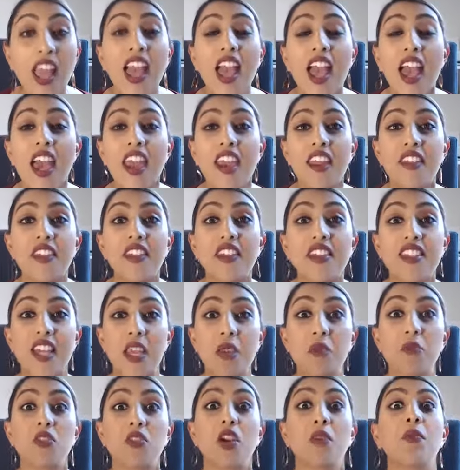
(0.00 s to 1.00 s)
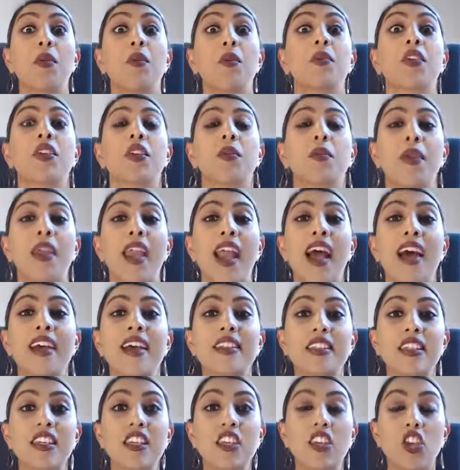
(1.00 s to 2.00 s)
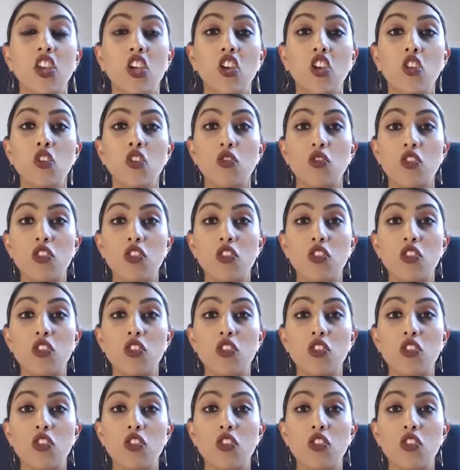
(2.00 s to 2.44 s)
and at the same time I'm going to be asking you